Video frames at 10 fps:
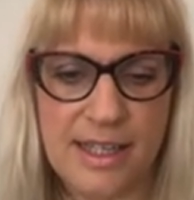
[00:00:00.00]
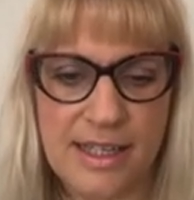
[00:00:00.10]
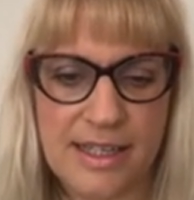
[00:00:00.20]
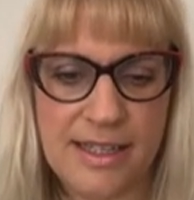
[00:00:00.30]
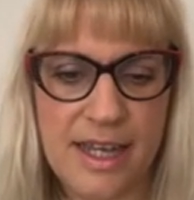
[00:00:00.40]

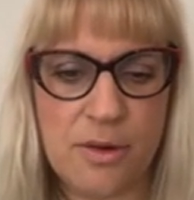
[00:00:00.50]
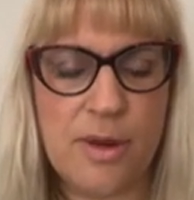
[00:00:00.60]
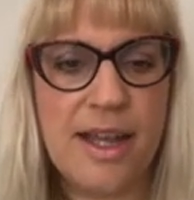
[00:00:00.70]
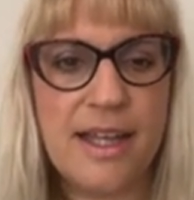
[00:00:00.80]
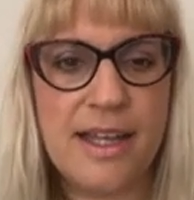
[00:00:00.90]
Now,
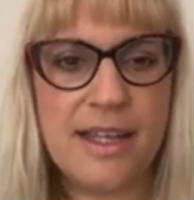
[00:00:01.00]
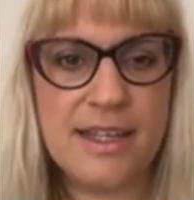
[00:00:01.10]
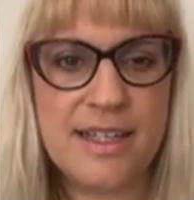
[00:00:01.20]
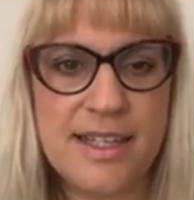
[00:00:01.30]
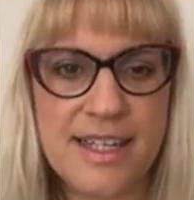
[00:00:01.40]

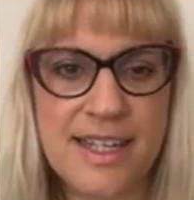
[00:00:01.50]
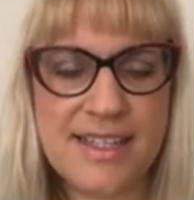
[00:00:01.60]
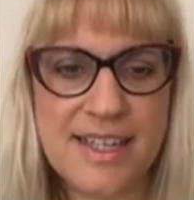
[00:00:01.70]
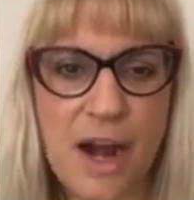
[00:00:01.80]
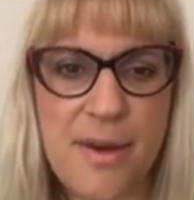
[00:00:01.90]

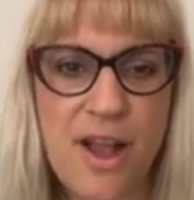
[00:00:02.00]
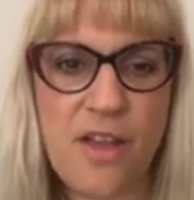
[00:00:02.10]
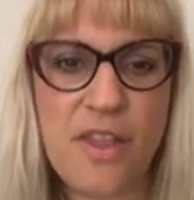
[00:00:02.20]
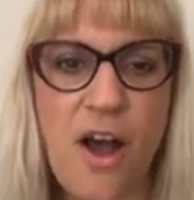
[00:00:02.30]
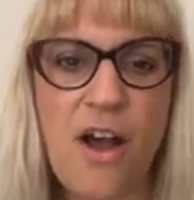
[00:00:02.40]
let's carry
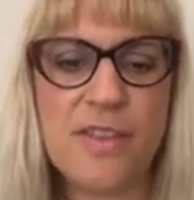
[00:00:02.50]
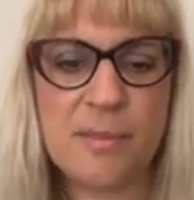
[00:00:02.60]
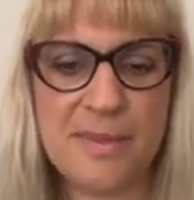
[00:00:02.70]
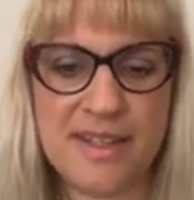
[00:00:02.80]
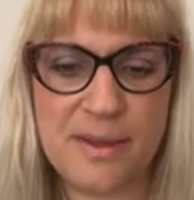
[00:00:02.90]
on
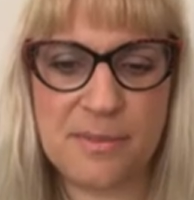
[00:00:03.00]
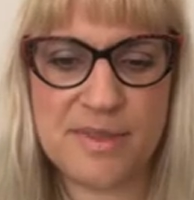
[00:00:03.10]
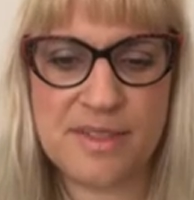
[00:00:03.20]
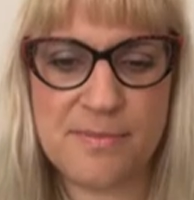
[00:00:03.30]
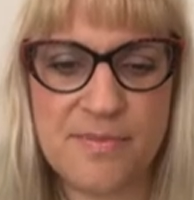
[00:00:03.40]

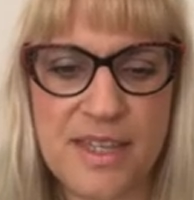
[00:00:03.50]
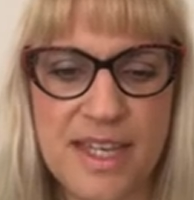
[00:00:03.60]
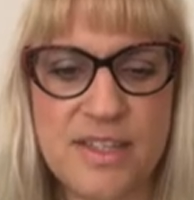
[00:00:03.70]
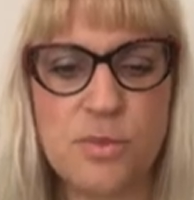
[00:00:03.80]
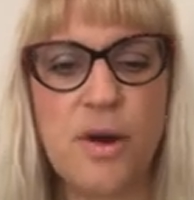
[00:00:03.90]
mediums.
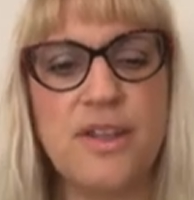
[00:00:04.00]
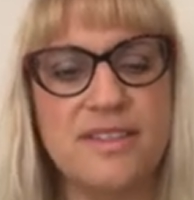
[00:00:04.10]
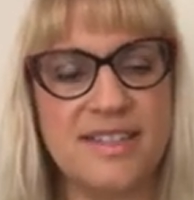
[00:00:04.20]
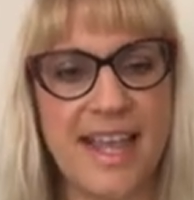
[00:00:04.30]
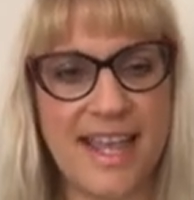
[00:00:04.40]
It's worth
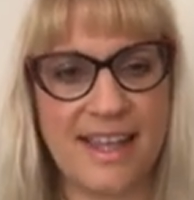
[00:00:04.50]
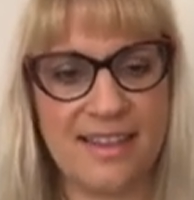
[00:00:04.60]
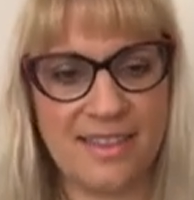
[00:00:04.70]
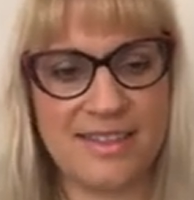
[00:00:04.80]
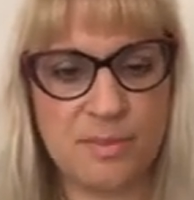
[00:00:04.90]
saying at
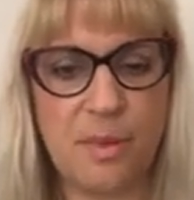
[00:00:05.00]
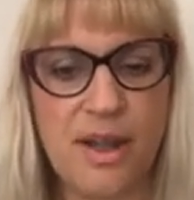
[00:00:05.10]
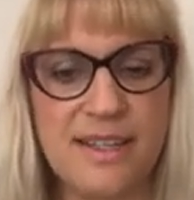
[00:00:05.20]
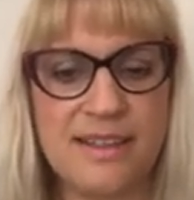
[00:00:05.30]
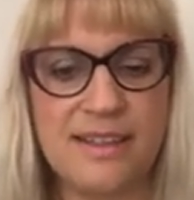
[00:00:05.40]
this
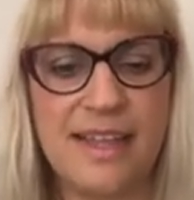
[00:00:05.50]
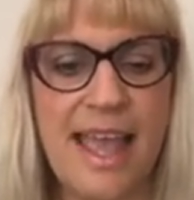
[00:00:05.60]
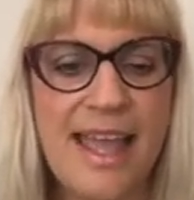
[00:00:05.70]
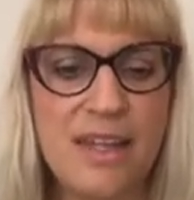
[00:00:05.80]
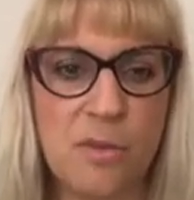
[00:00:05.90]
point that
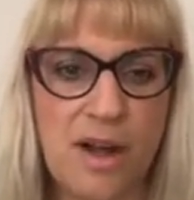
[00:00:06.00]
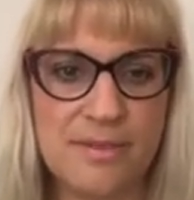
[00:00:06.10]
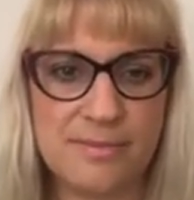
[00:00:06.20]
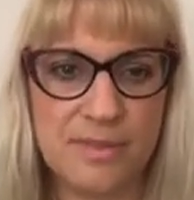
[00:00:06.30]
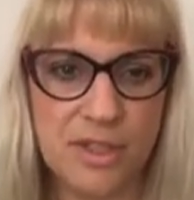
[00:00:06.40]

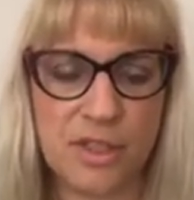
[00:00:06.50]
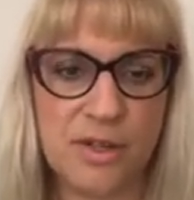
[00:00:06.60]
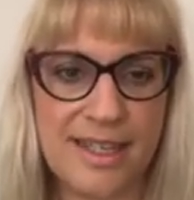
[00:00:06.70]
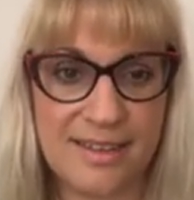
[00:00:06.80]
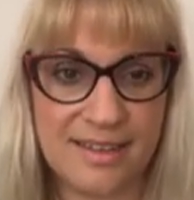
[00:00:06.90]
anyone,
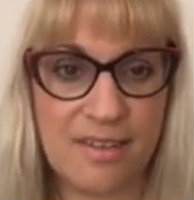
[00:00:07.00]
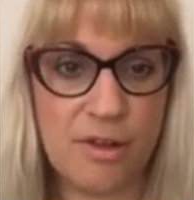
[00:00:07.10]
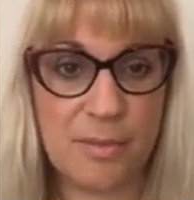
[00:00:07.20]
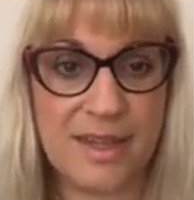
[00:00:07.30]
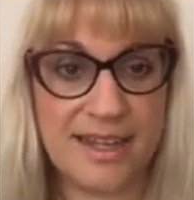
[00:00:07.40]
can
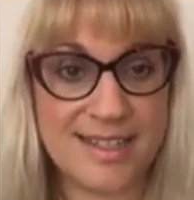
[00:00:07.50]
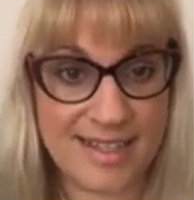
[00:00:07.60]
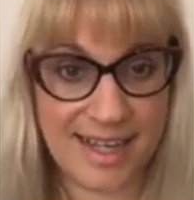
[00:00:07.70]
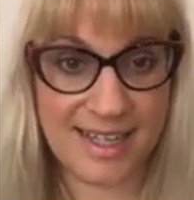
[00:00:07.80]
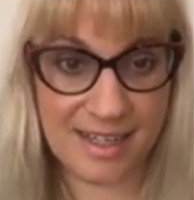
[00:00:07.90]
develop their
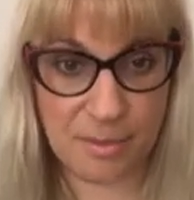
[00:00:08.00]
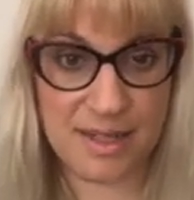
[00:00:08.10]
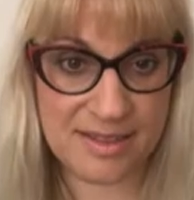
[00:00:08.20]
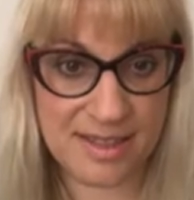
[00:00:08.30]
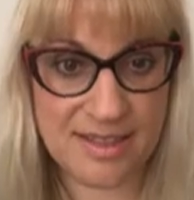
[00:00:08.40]
psychic
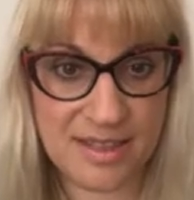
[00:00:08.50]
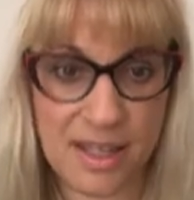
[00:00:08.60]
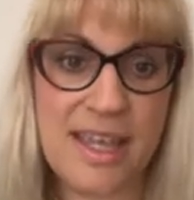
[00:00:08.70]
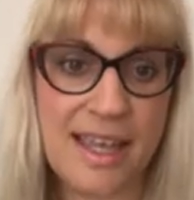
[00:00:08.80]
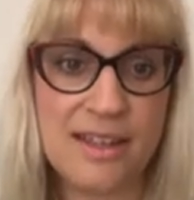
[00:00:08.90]
abilities.
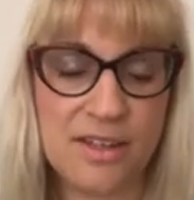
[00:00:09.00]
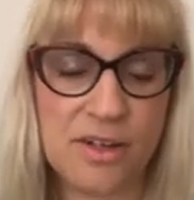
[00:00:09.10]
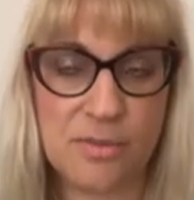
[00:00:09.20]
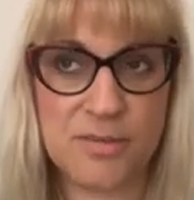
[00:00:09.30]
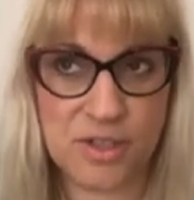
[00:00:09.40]
Again,
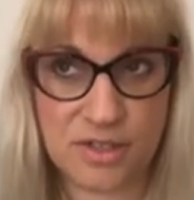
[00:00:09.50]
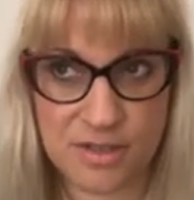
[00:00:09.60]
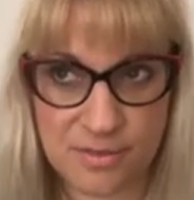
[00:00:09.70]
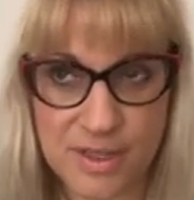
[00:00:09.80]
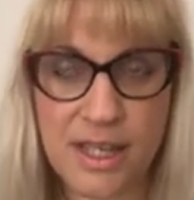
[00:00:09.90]

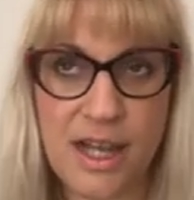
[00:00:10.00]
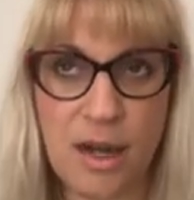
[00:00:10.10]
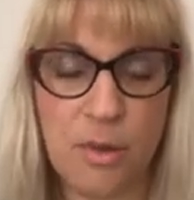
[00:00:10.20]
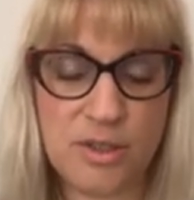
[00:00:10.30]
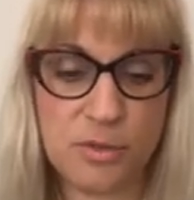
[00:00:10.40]
I
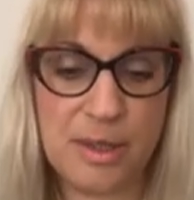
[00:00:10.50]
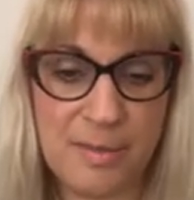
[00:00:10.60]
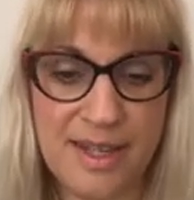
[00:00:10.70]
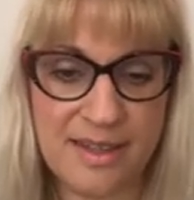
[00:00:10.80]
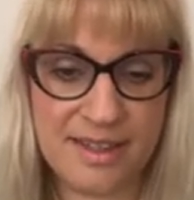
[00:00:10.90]
want to
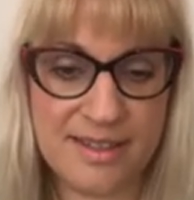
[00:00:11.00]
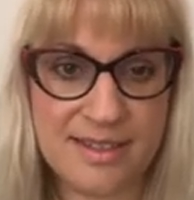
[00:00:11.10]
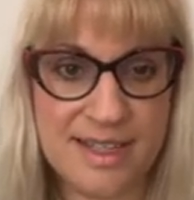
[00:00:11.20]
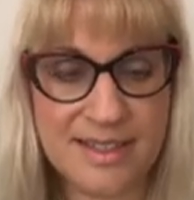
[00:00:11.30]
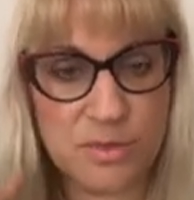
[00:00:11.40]
repeat this.
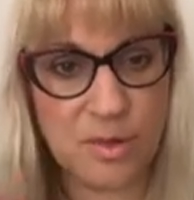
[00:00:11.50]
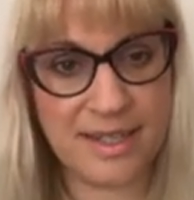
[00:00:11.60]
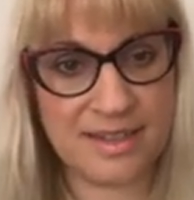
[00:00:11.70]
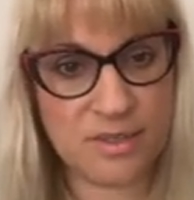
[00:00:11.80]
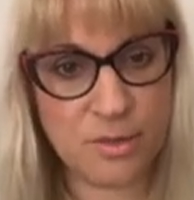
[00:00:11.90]
This is why
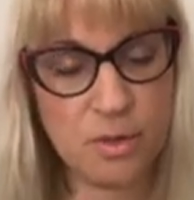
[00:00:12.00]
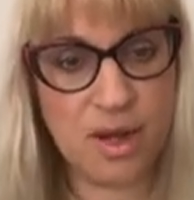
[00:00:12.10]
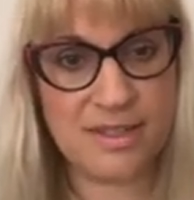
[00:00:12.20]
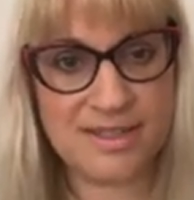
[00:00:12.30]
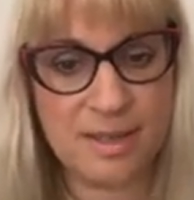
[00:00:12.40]
it doesn't
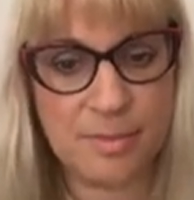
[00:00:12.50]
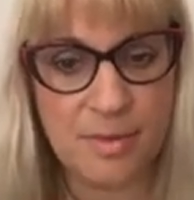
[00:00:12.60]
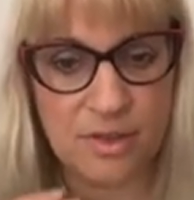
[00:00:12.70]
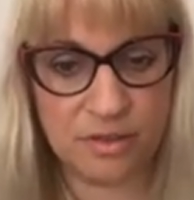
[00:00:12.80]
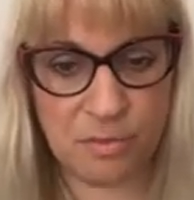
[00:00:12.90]
require the same
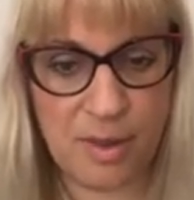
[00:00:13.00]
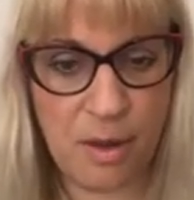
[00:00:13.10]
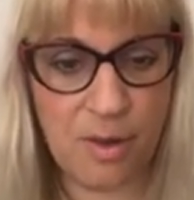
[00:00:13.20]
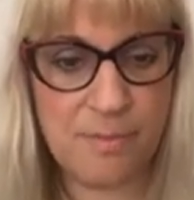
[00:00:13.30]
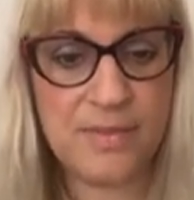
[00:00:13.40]
amount of power.